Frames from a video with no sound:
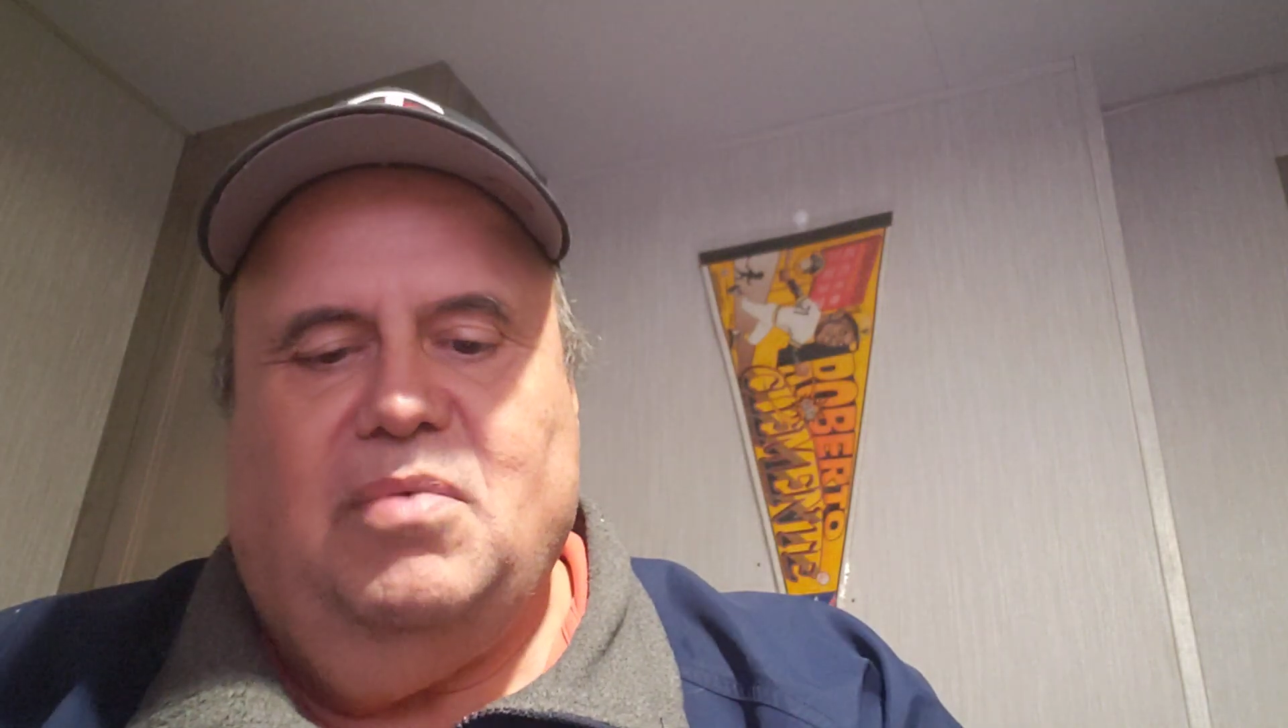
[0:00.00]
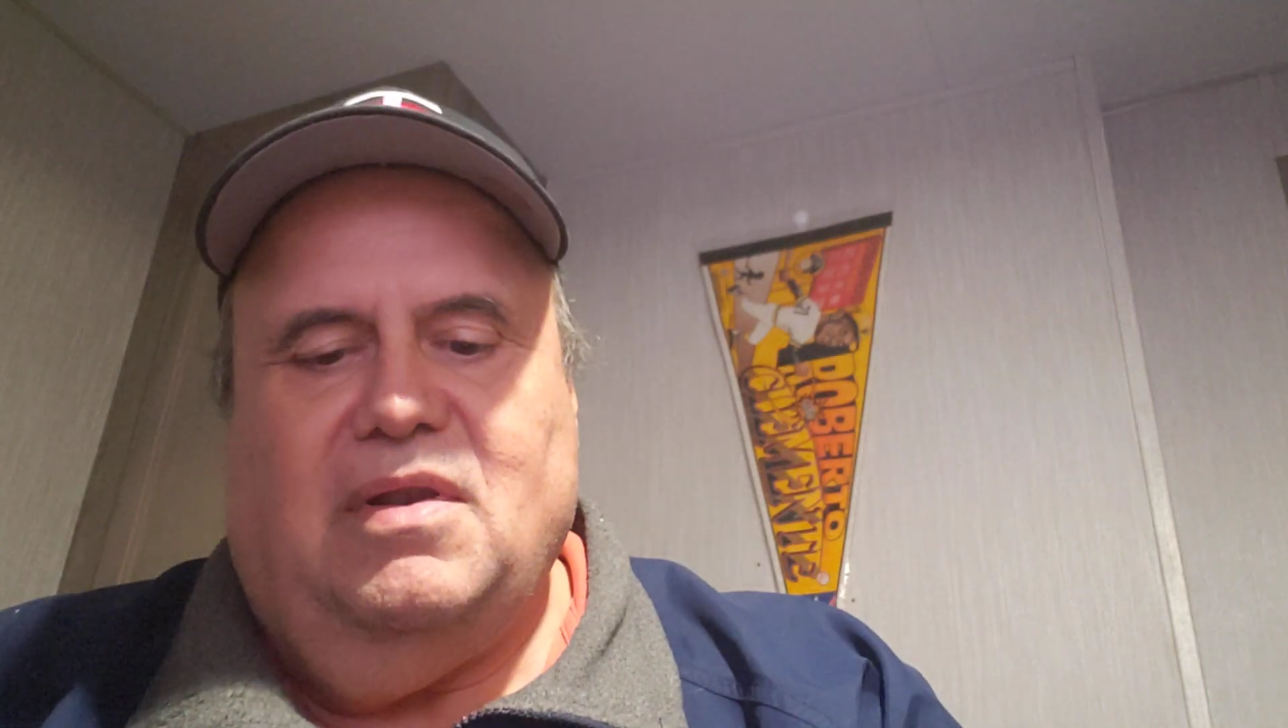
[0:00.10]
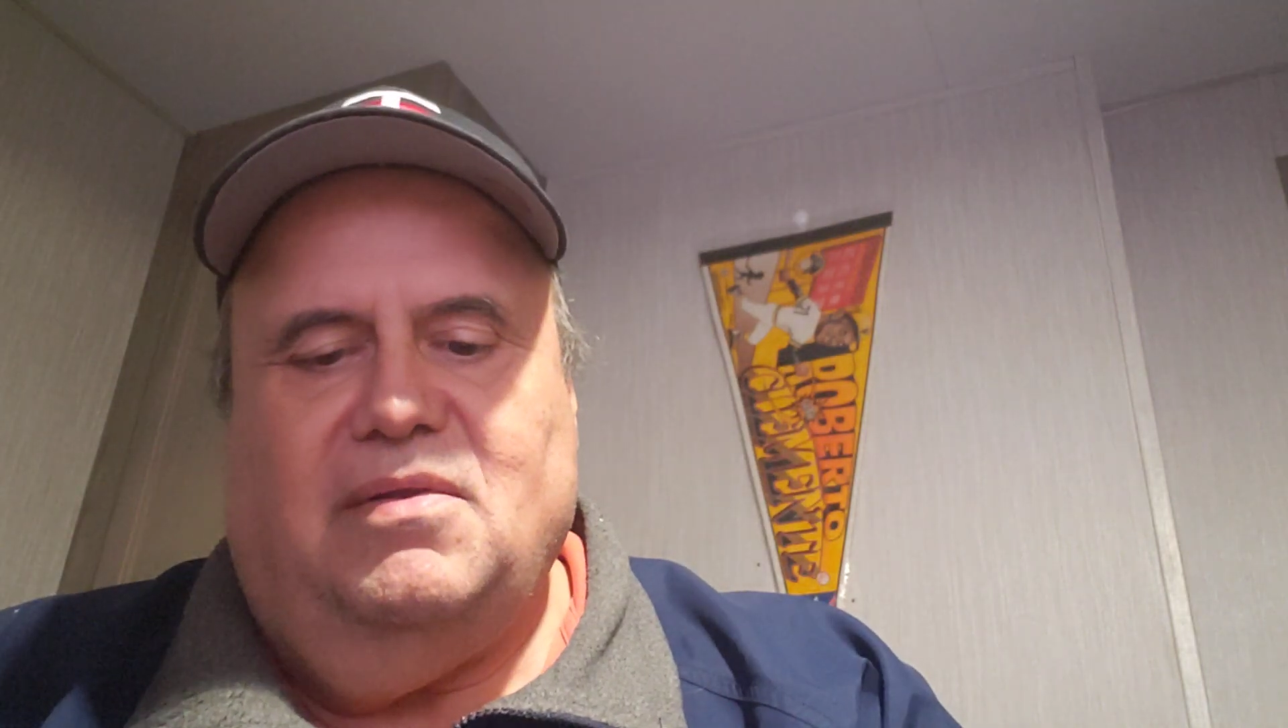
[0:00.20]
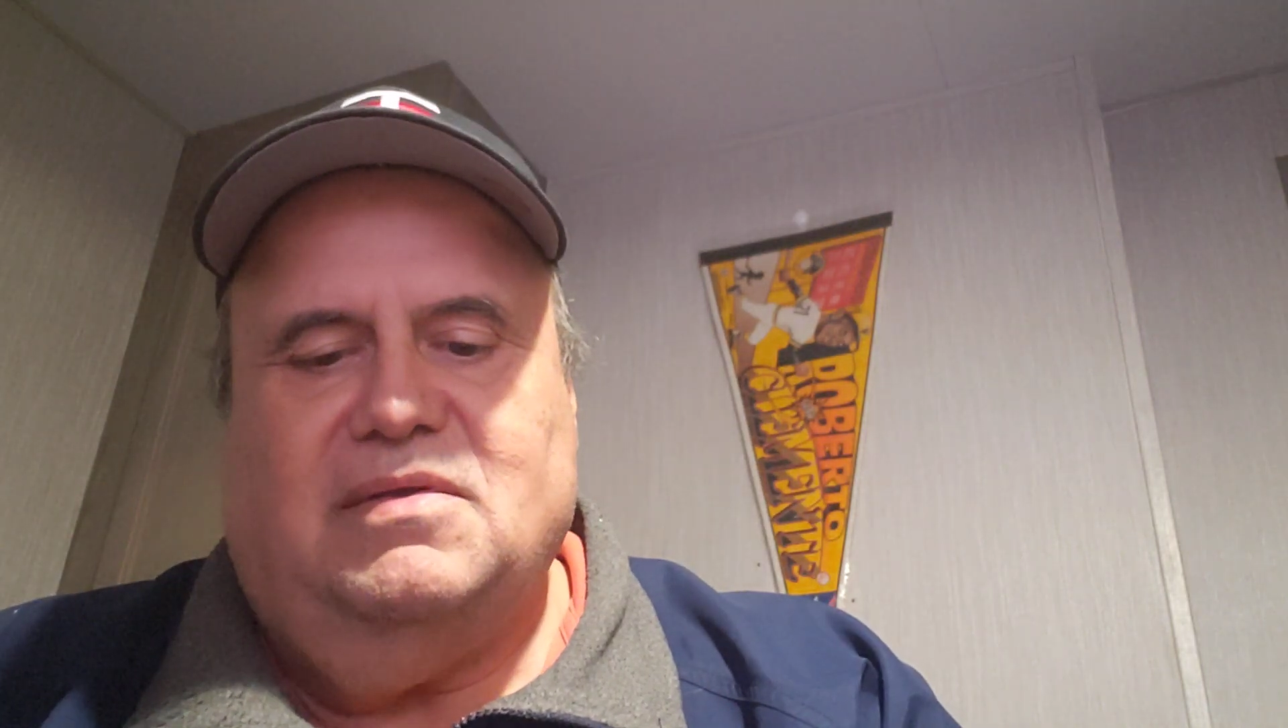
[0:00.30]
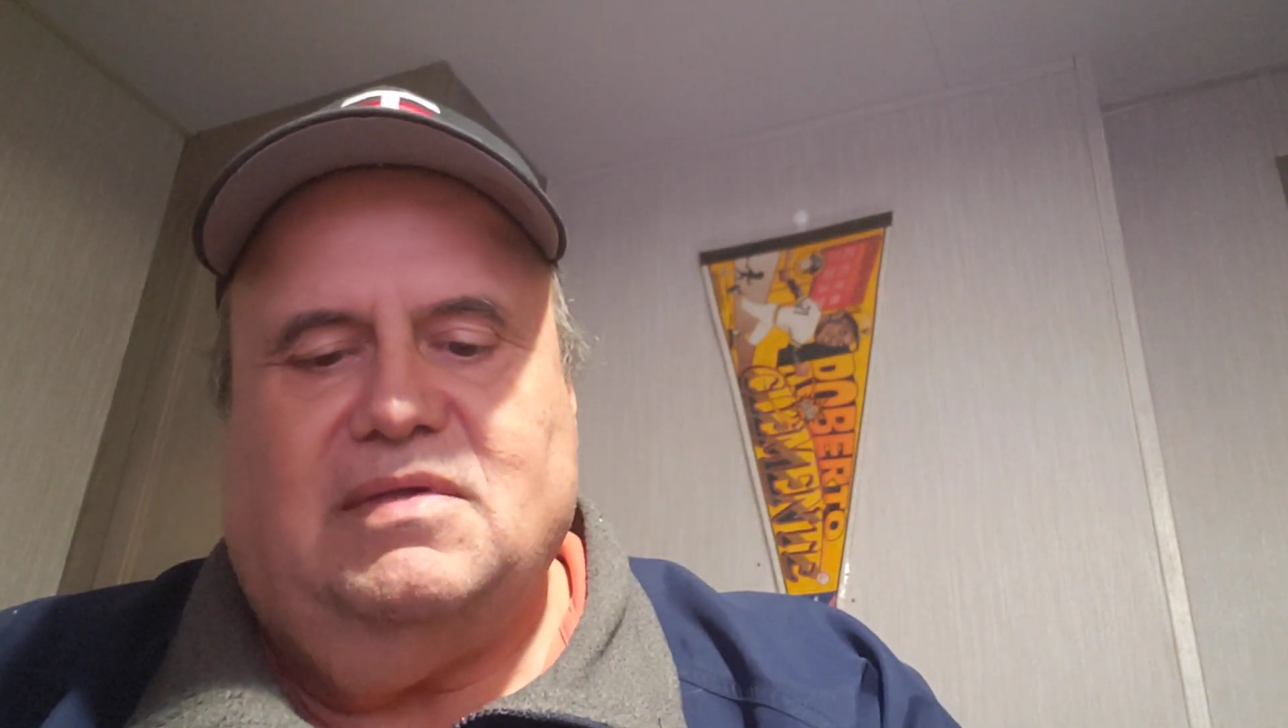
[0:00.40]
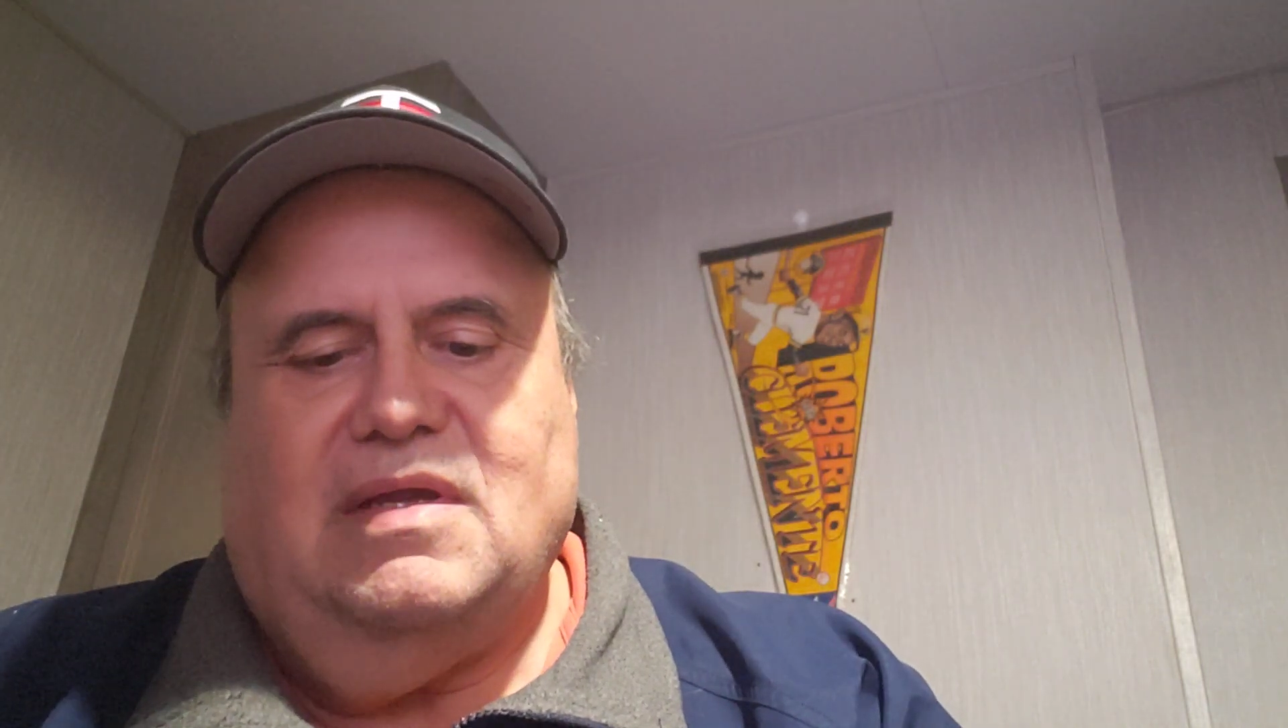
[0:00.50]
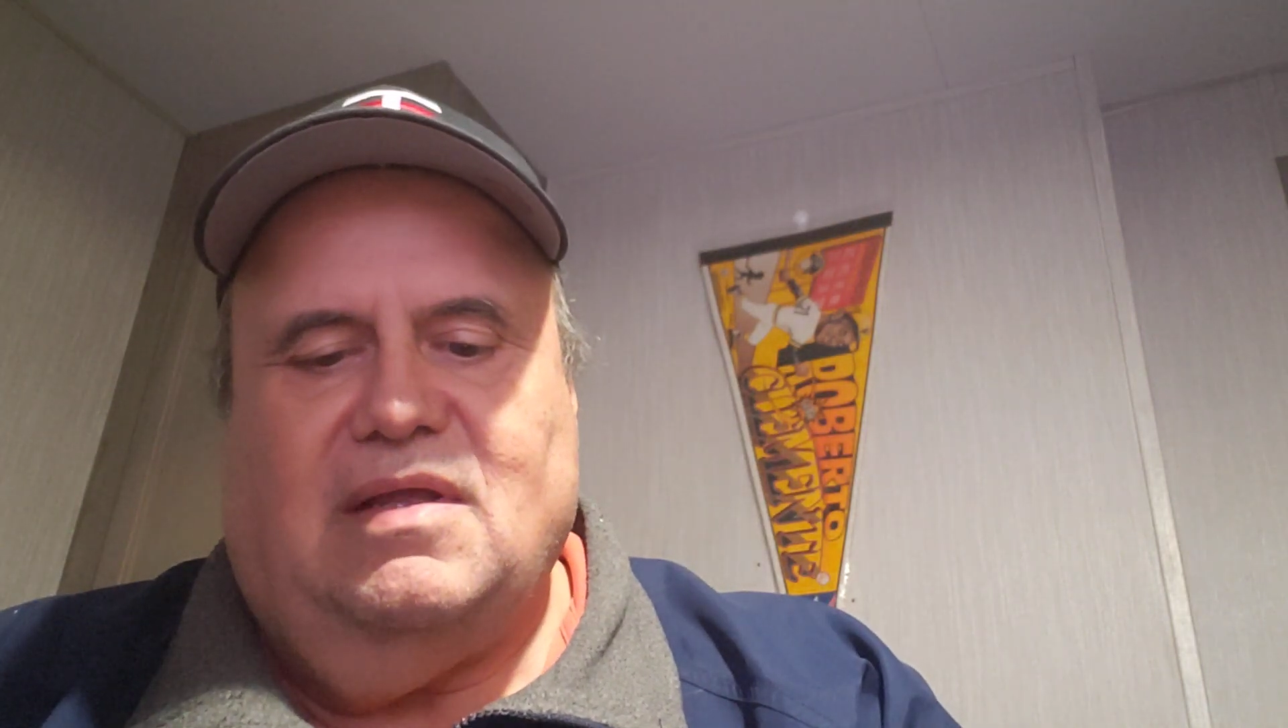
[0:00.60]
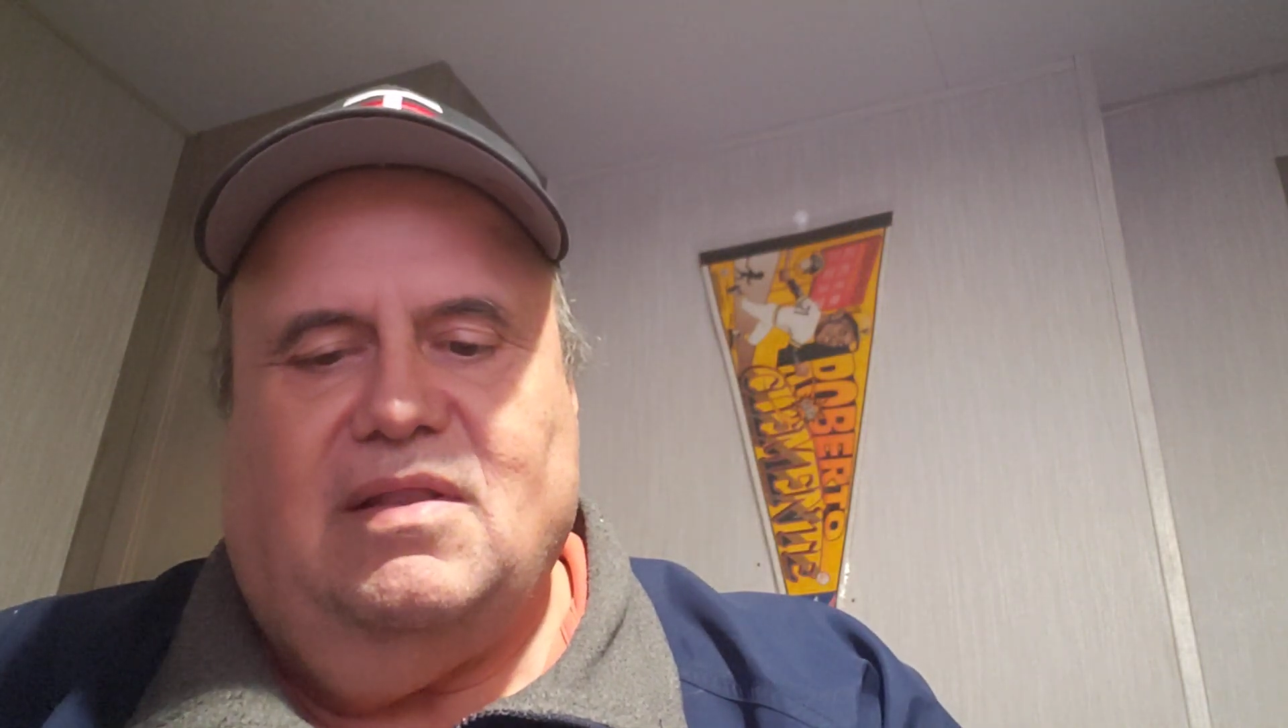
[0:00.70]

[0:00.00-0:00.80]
but it looks like